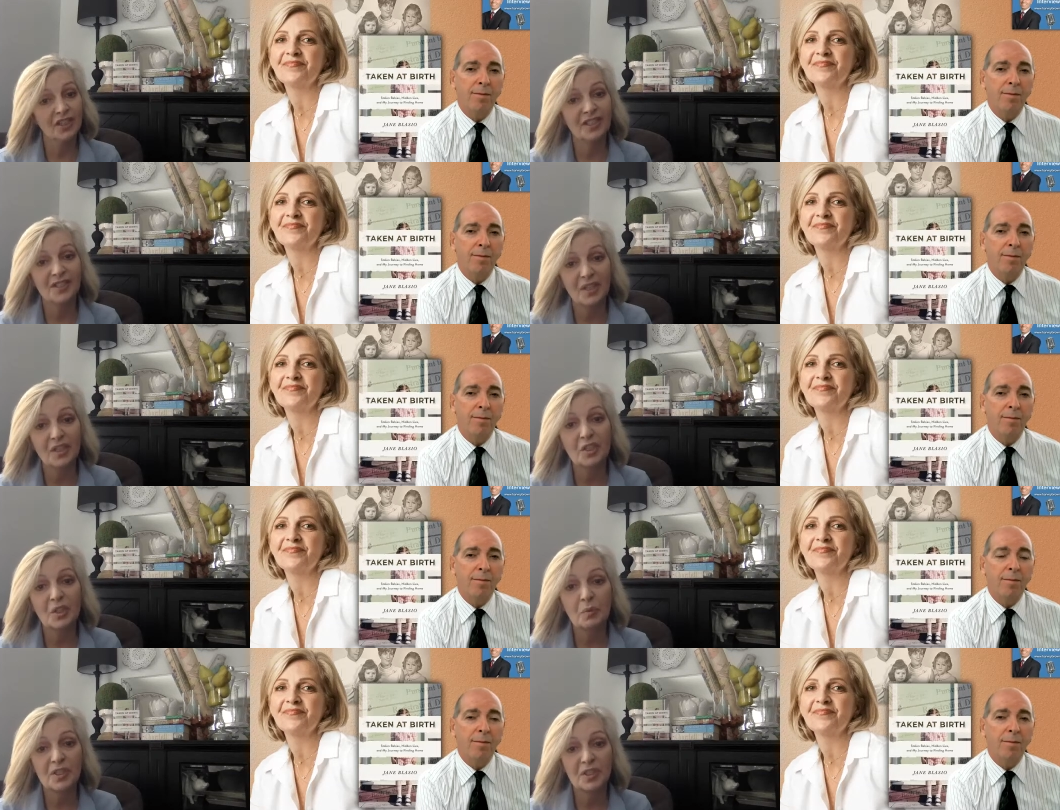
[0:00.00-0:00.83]
Speaker 1: She said
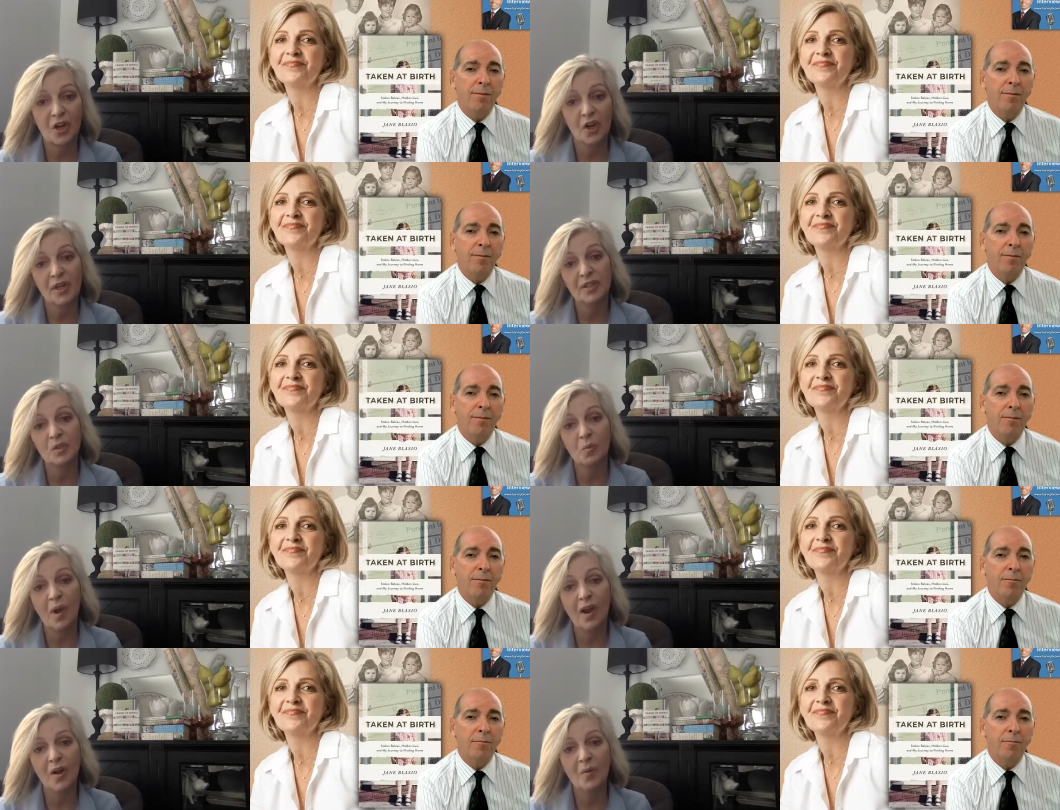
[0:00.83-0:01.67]
she was sorry as
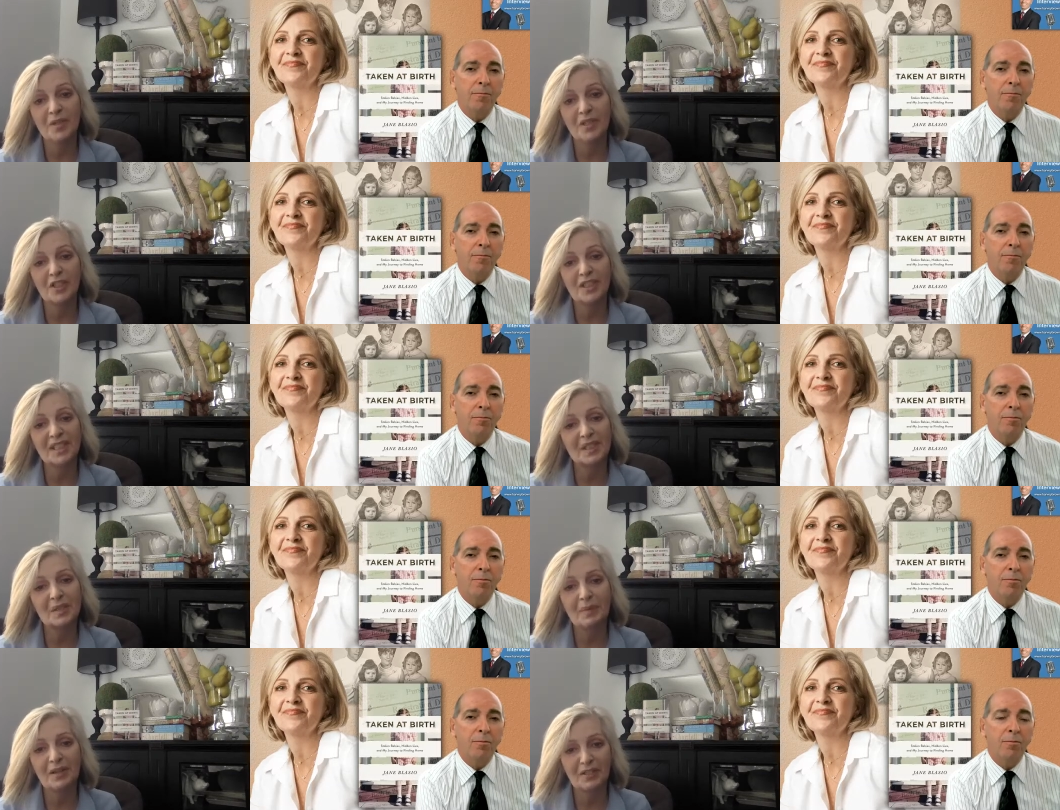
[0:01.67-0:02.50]
well, but she didn't
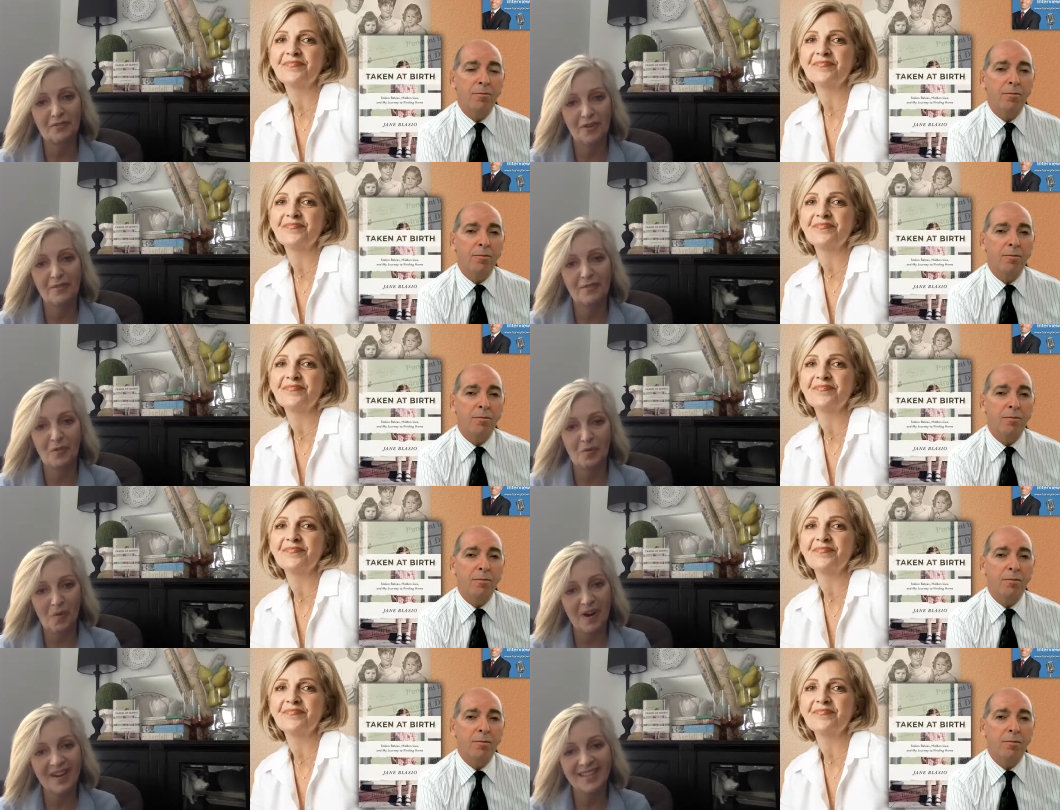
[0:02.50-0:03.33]
specify for
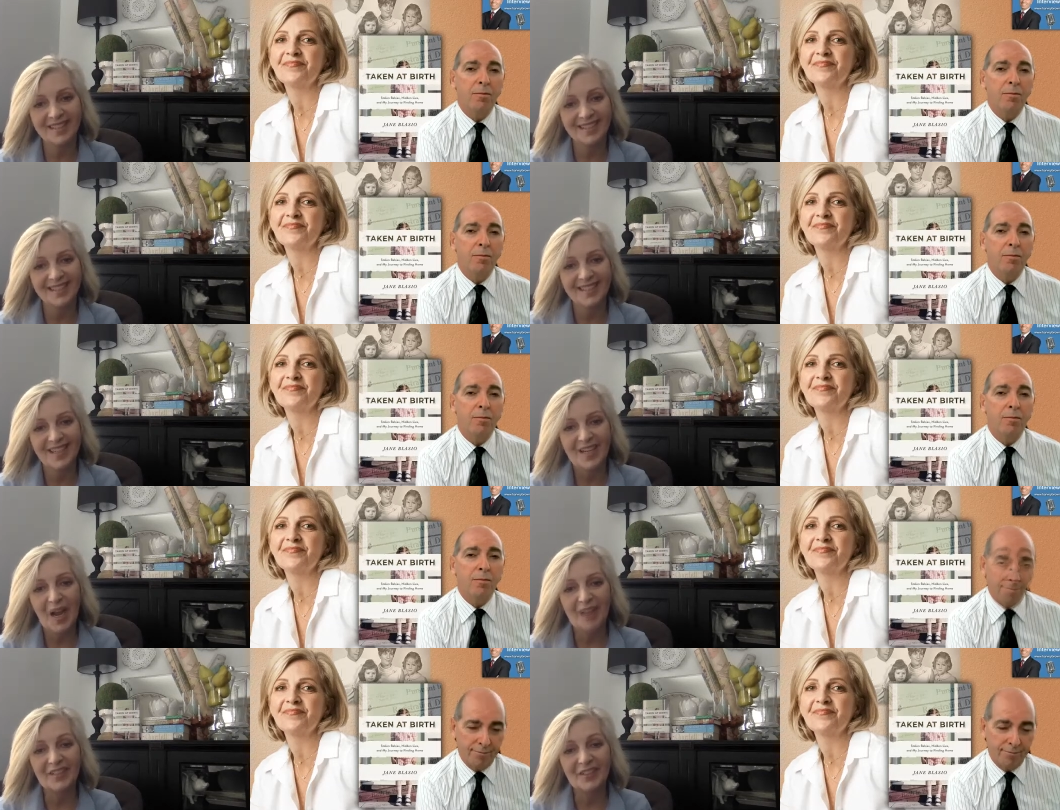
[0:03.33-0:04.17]
what.
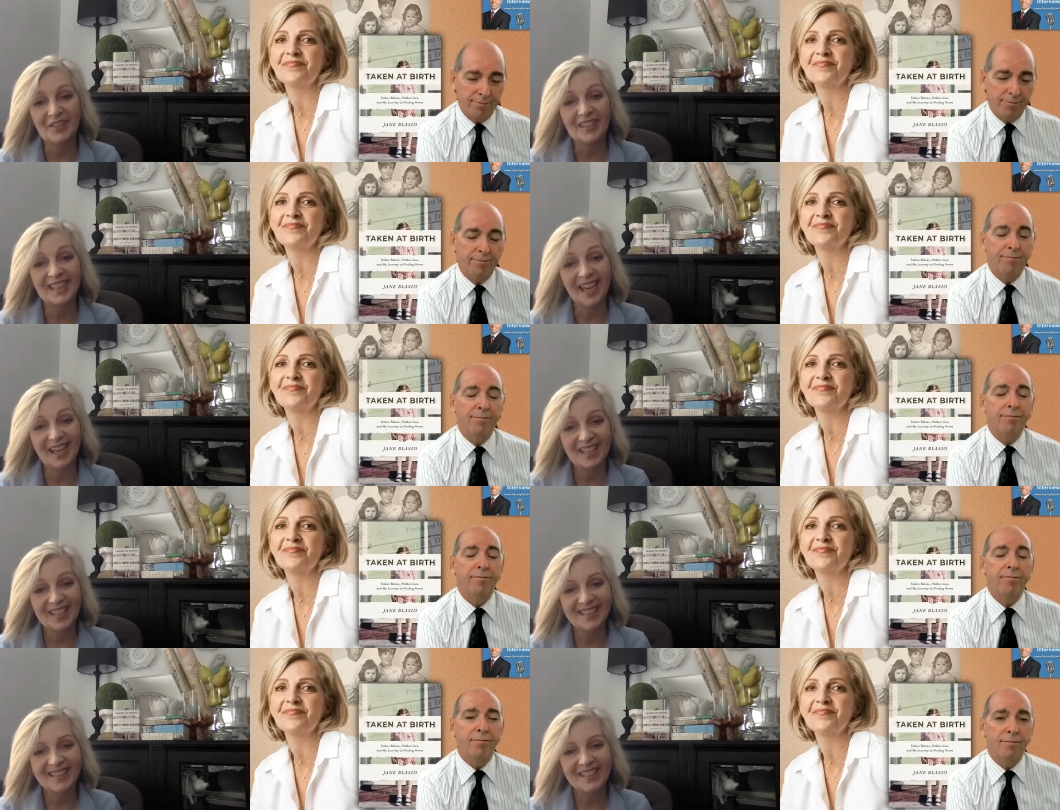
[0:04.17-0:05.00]
But, you know,
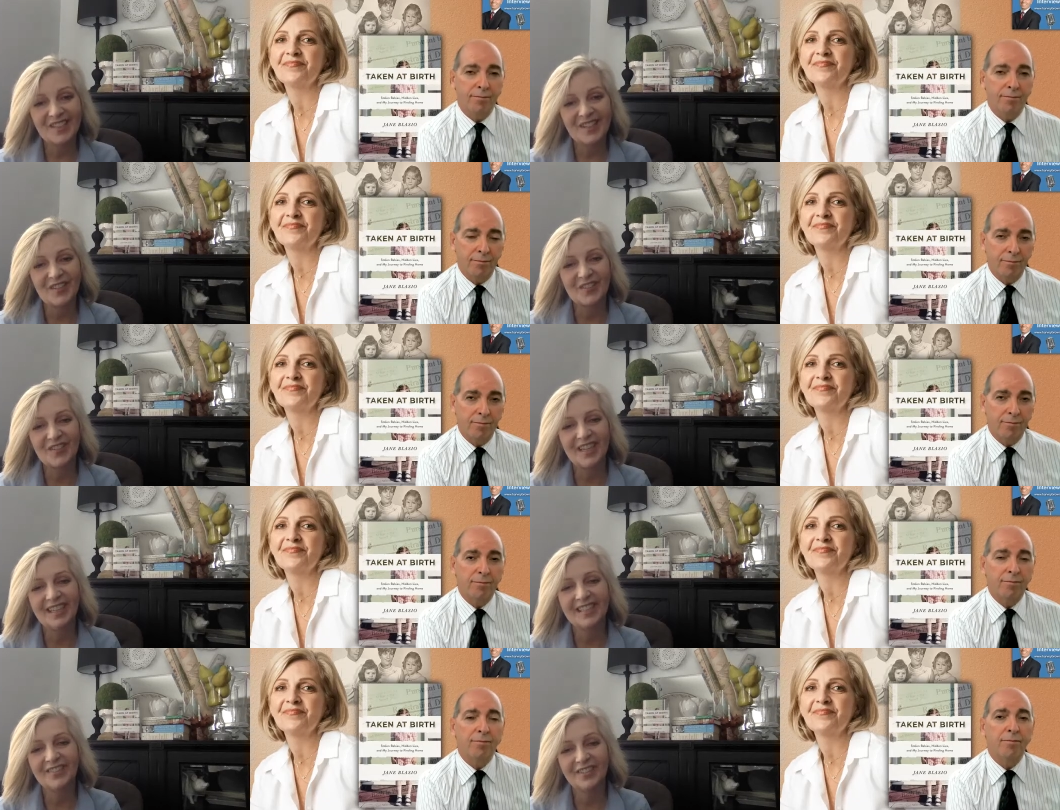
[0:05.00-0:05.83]
again, you know,
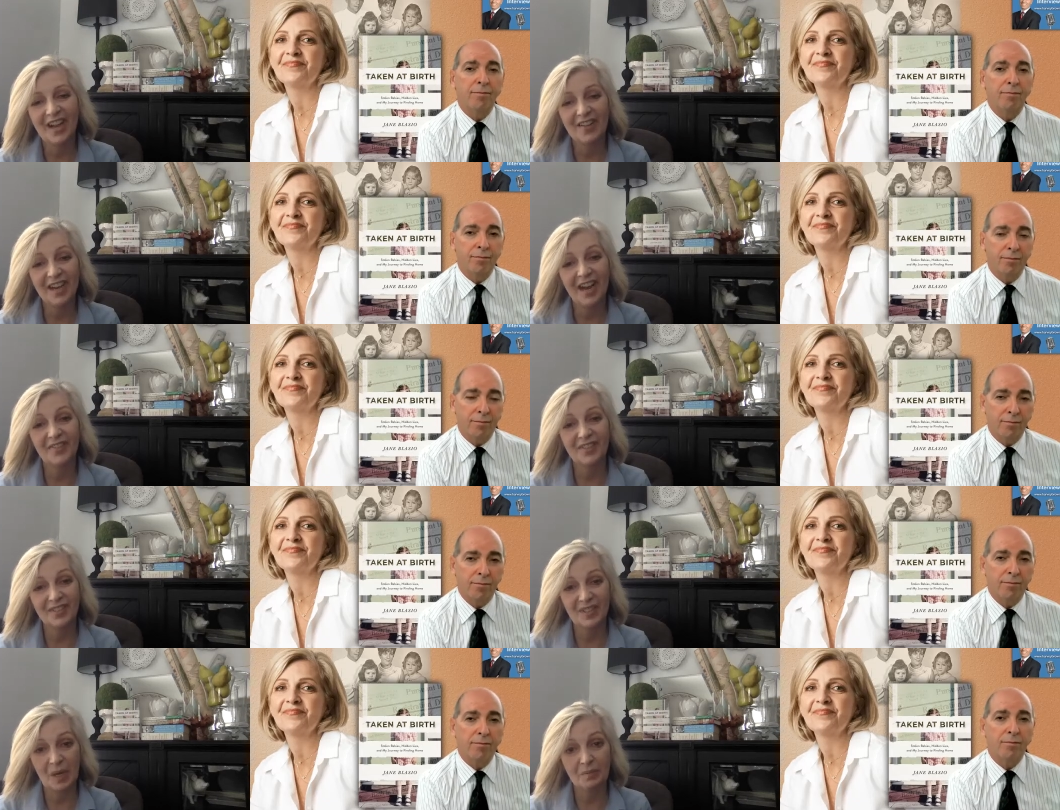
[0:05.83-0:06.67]
I've got
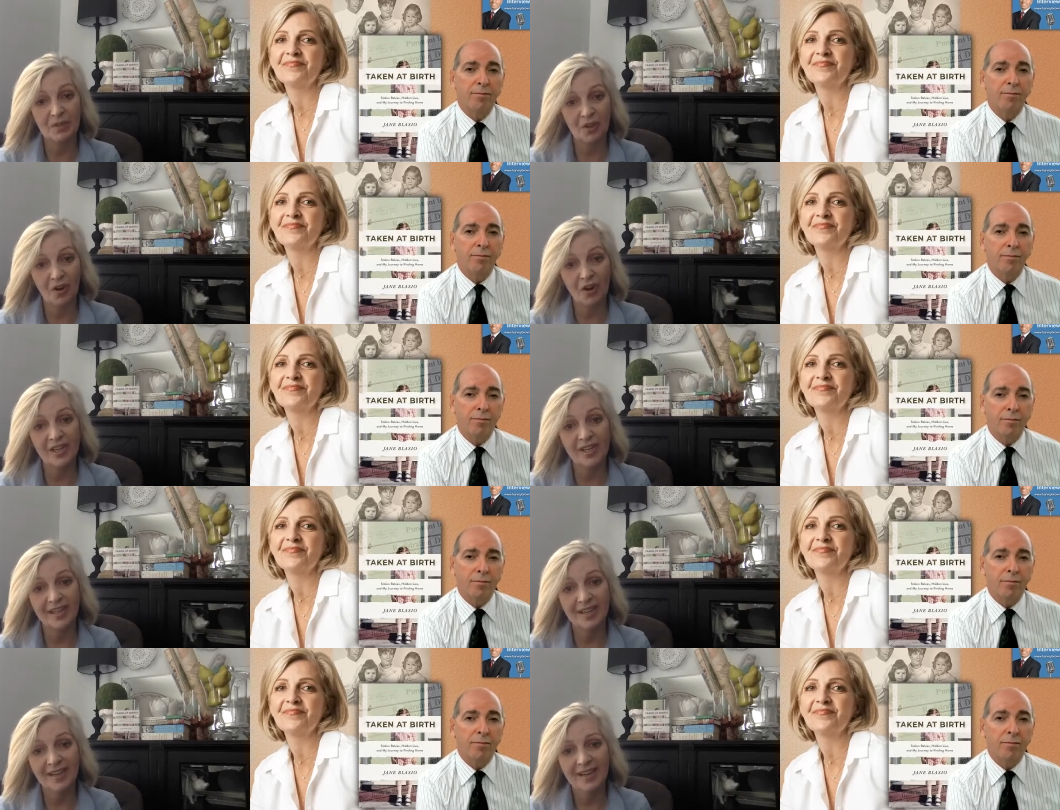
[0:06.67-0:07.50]
this, I'm sorry.